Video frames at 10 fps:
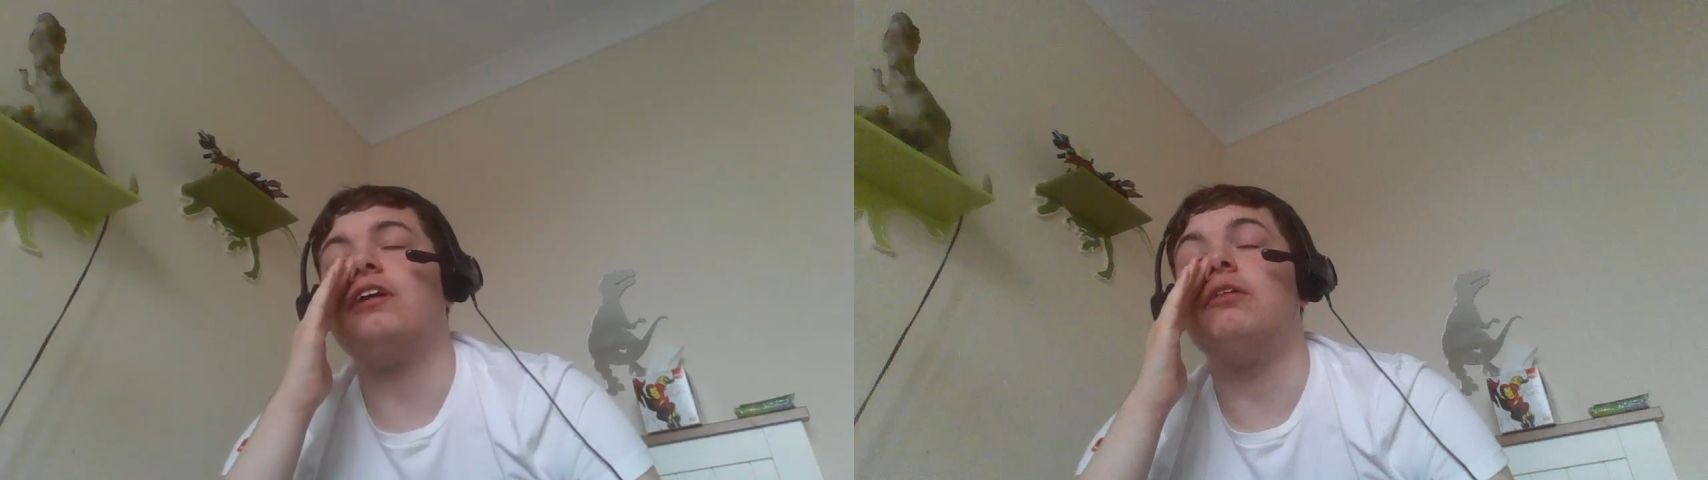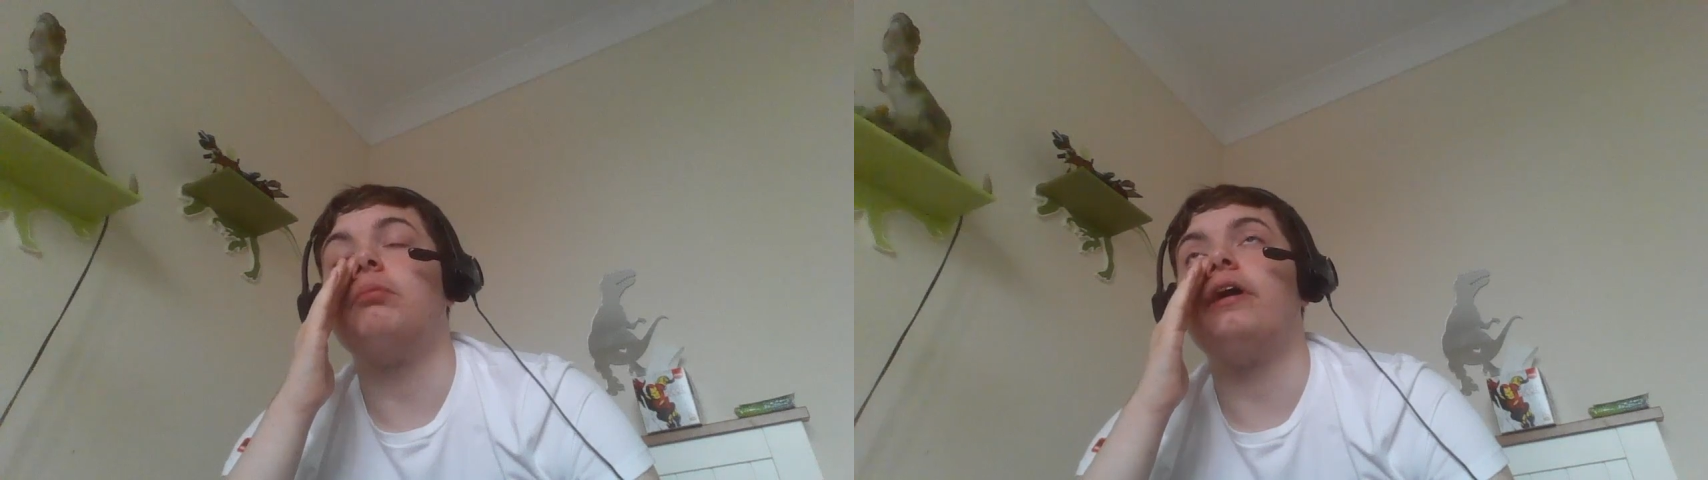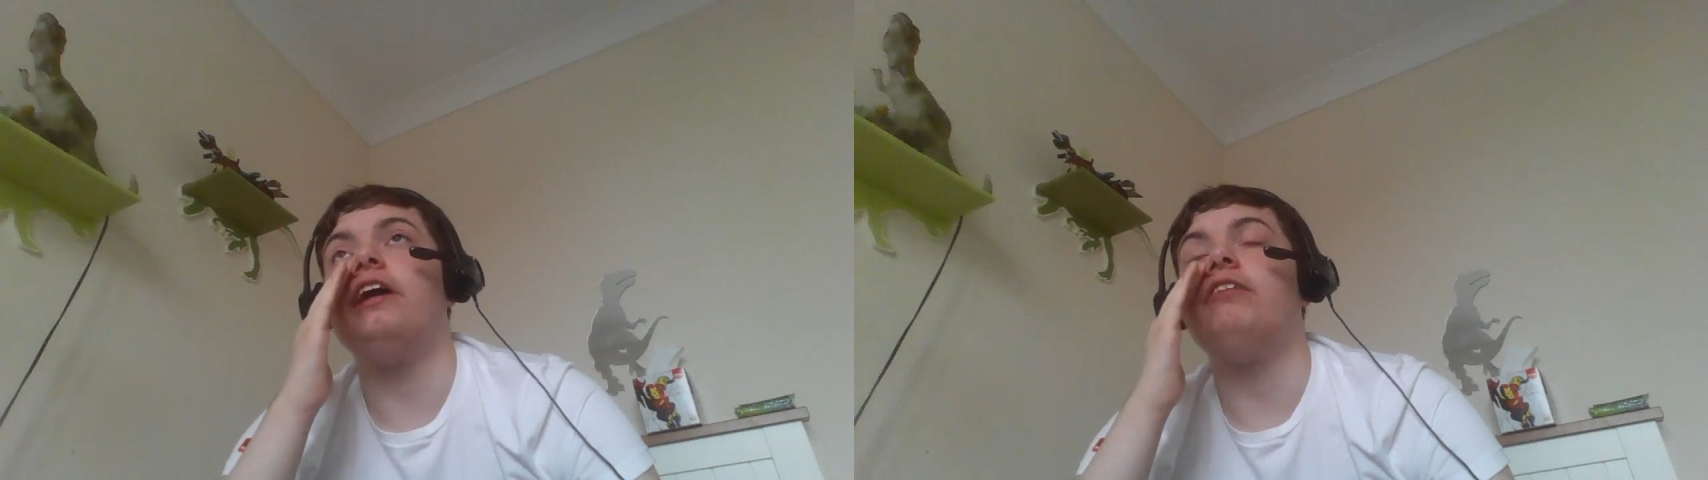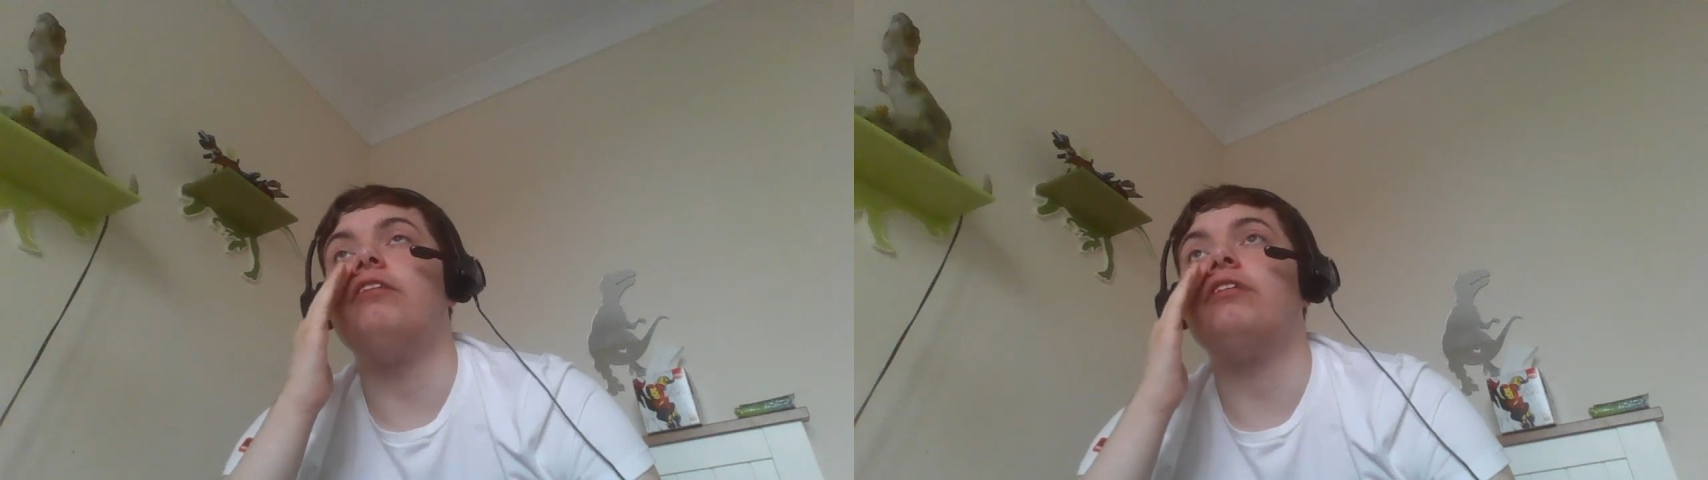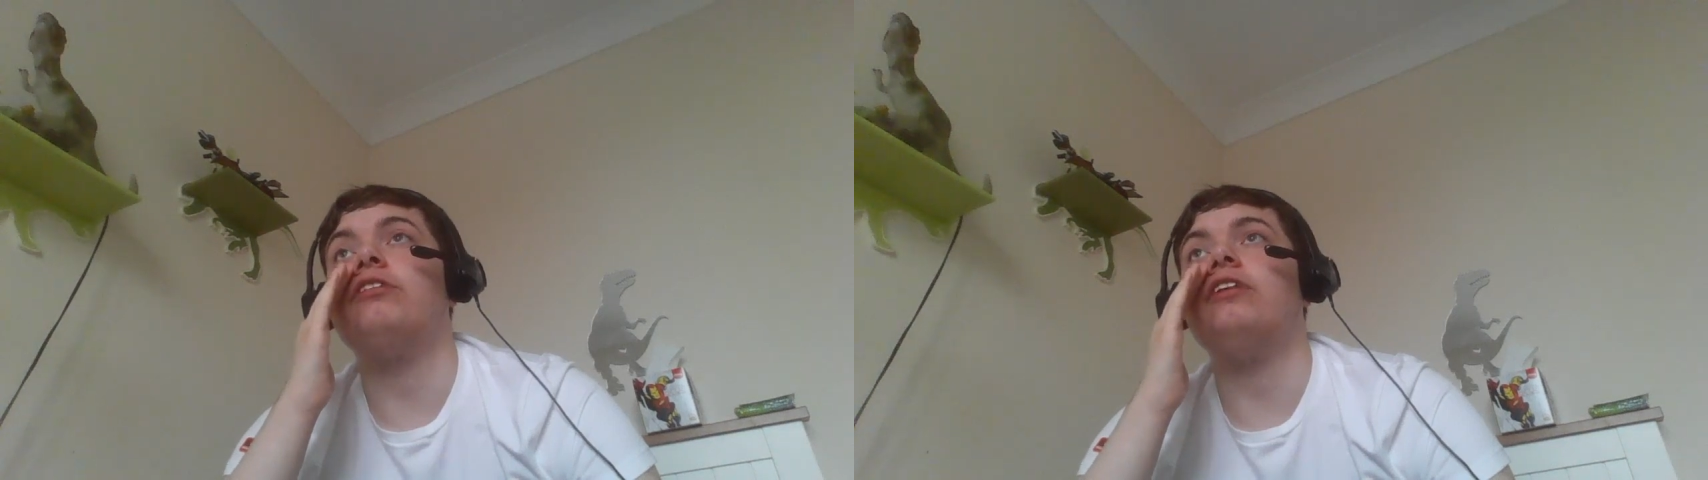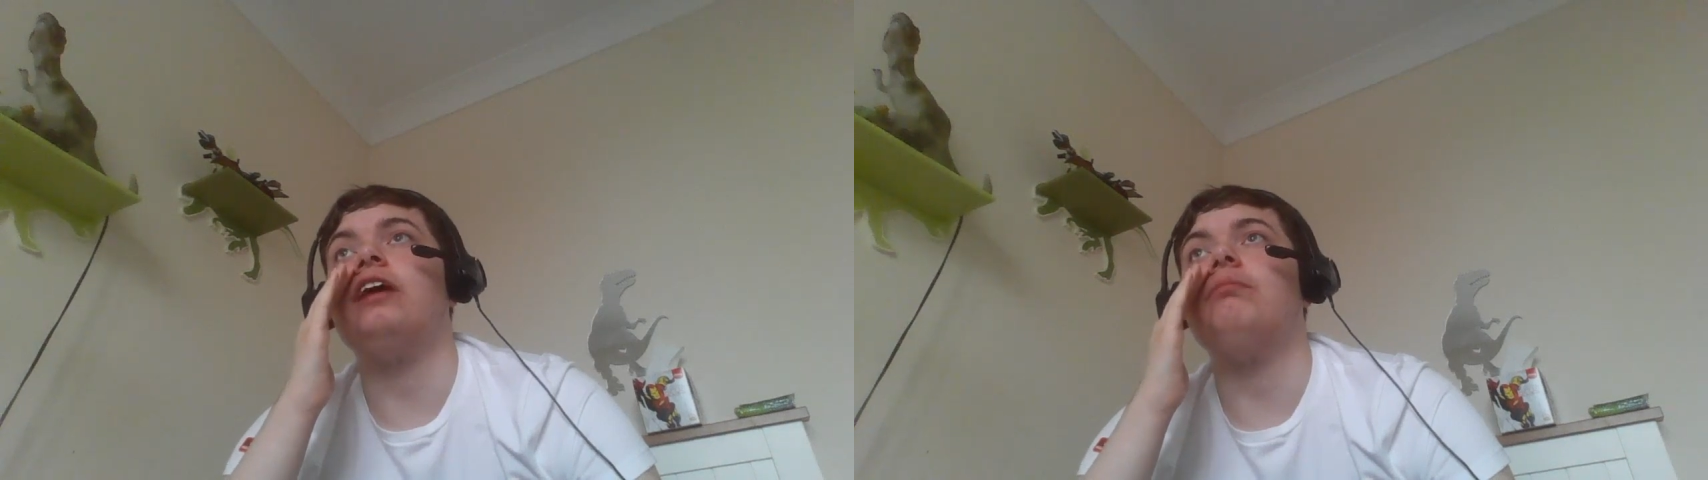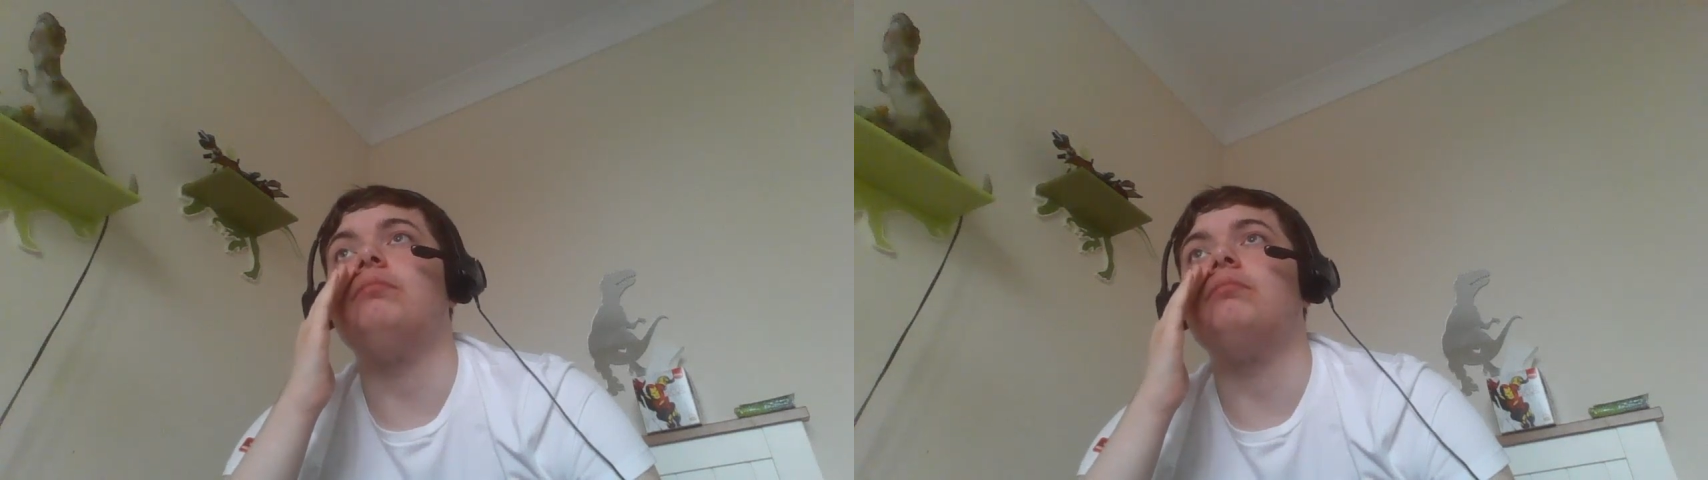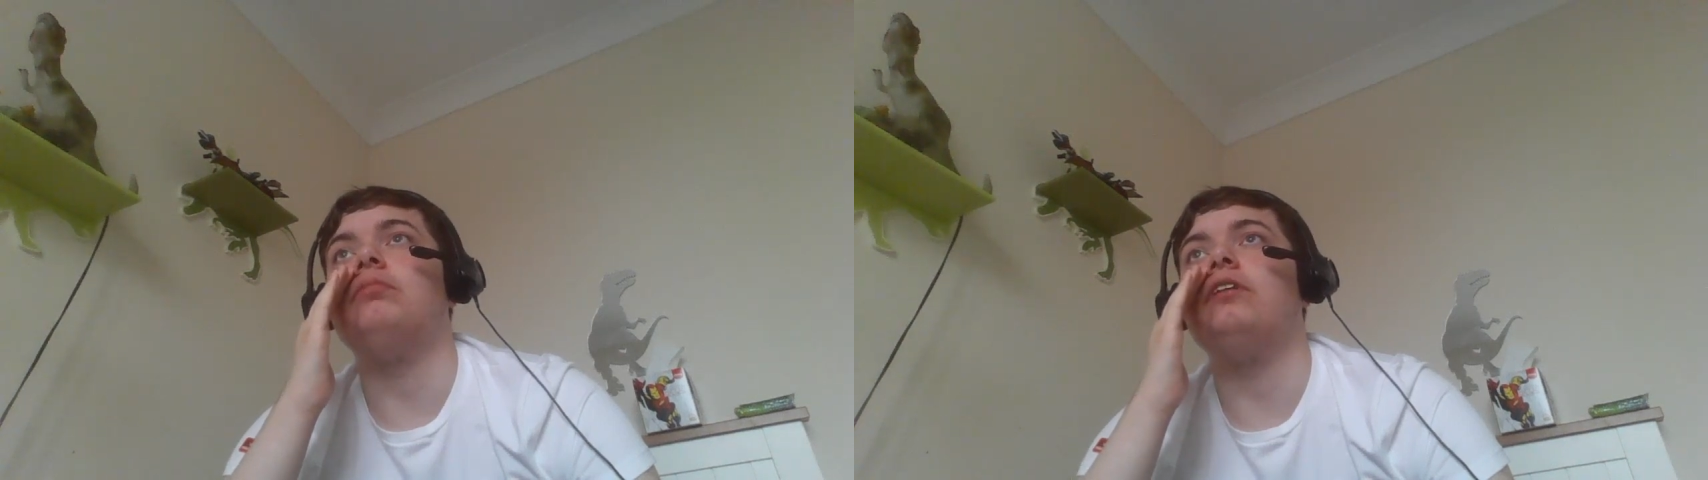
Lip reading: away the same